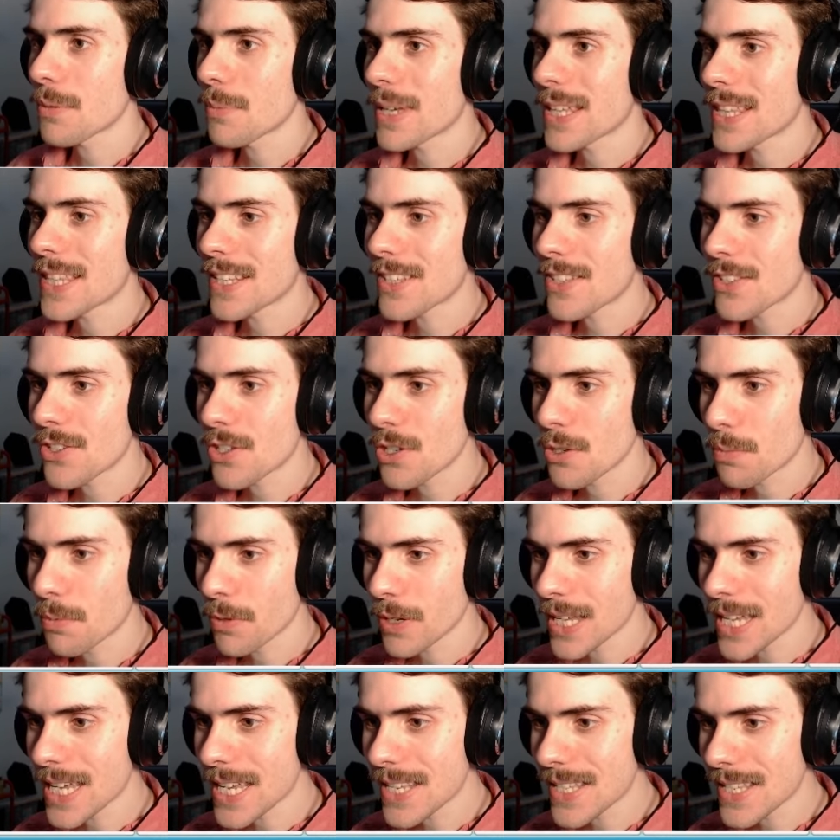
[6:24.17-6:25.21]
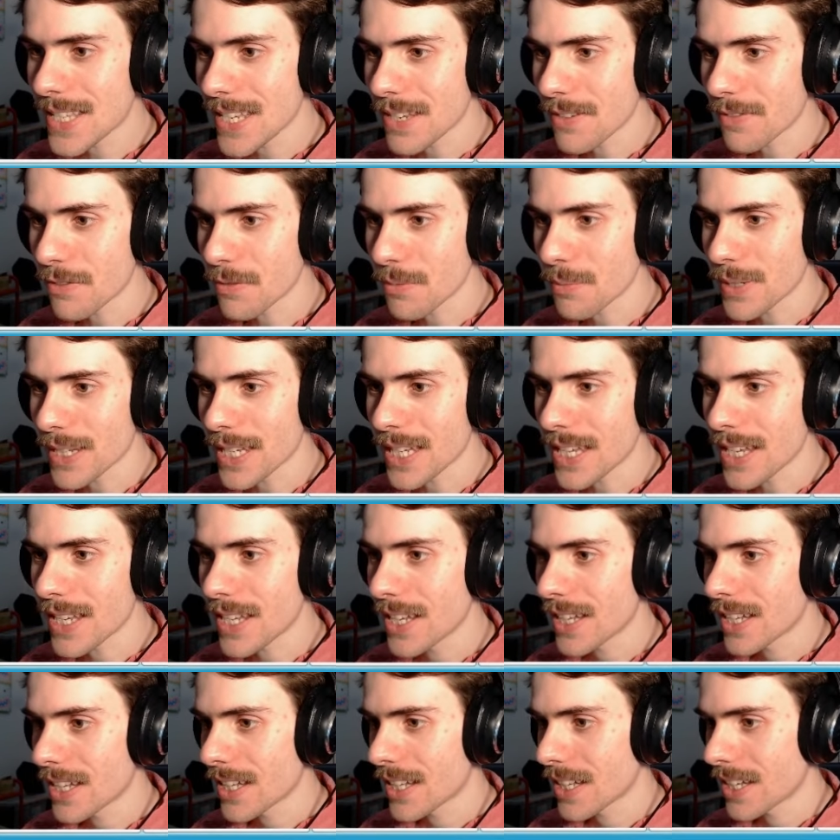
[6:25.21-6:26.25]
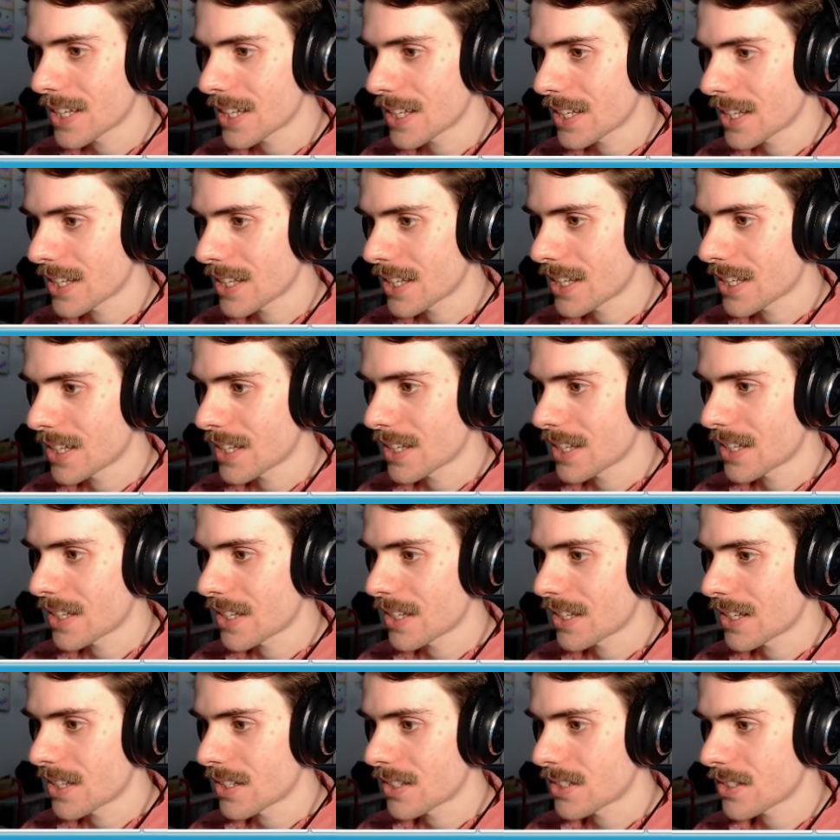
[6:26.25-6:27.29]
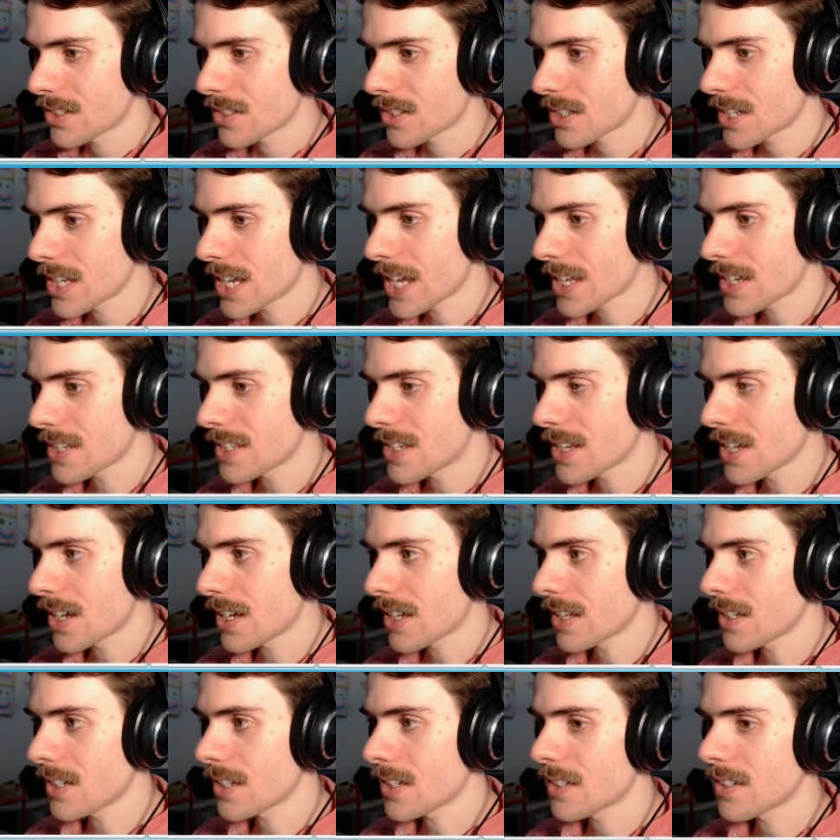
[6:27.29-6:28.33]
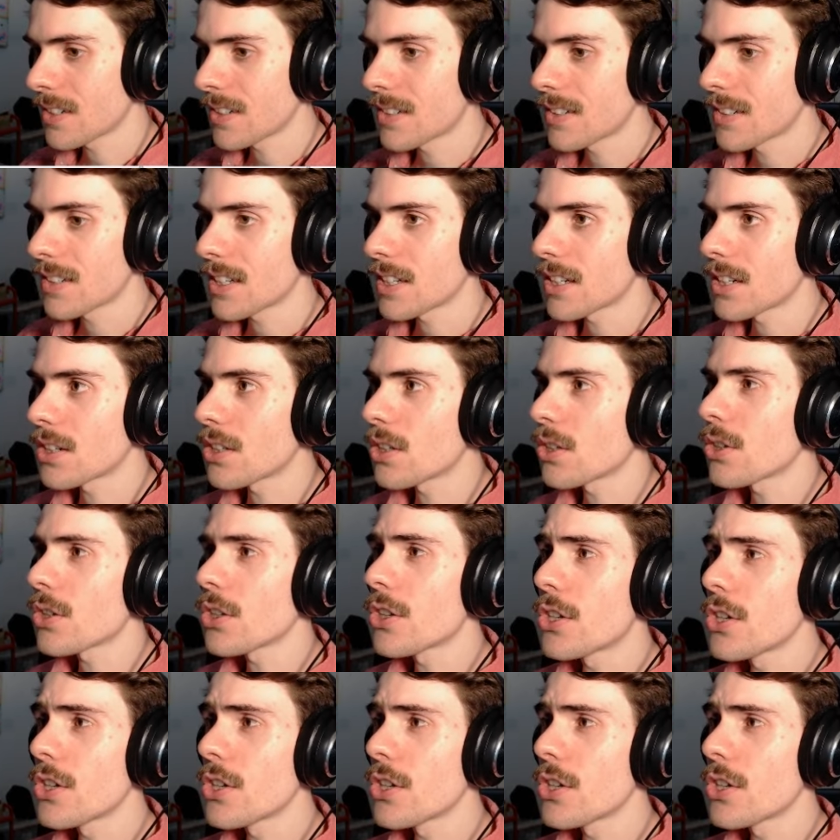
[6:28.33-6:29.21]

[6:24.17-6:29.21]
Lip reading: to make this super easy for me to get done and look